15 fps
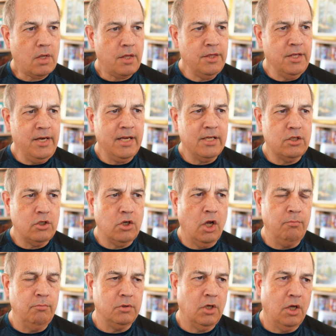the next
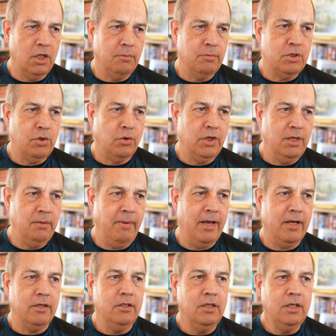com- column's talking
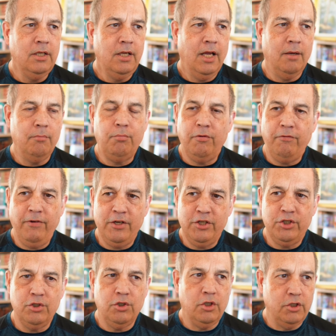about um,
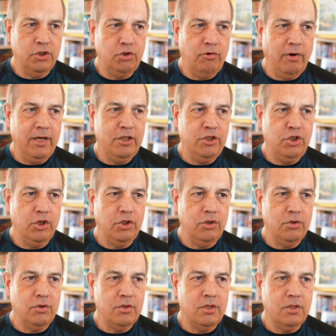professional and trade
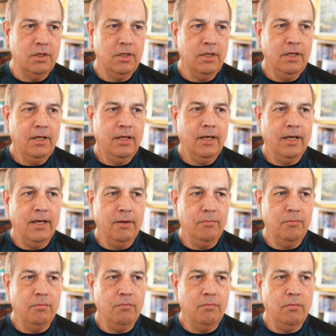journals.
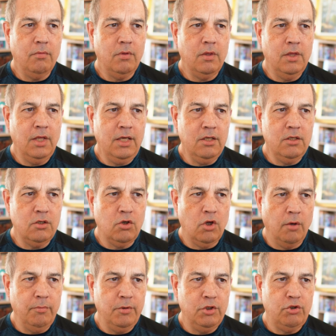Um, these
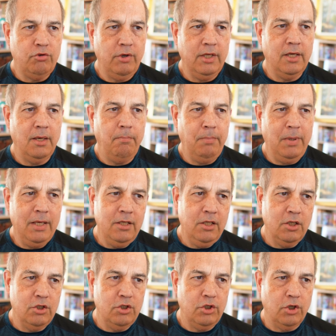commentary and
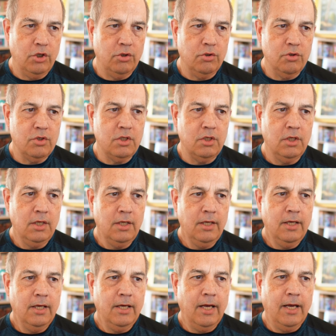opinion journals
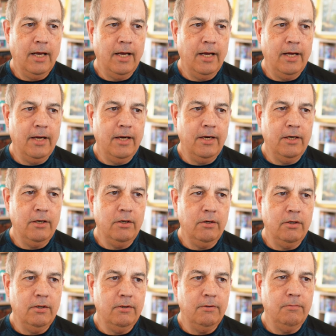
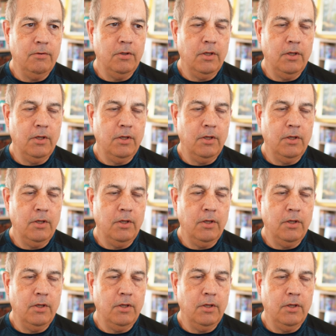are